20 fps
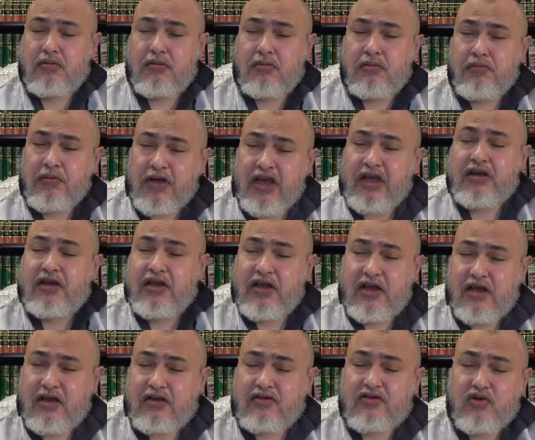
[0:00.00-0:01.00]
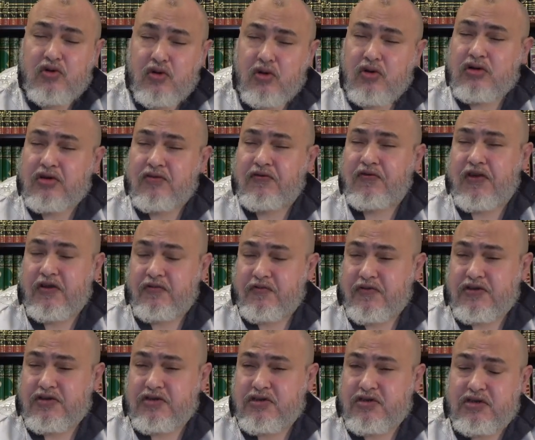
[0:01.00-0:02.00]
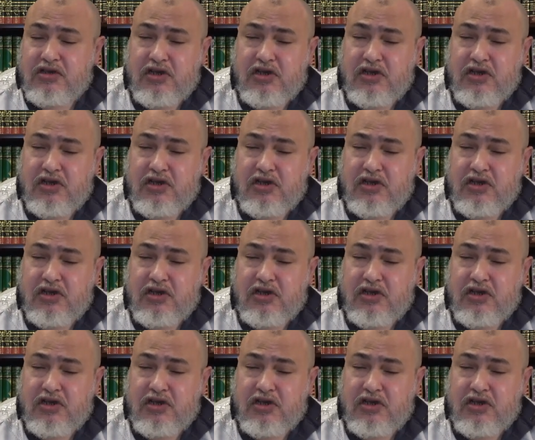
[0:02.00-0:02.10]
men get all the favors?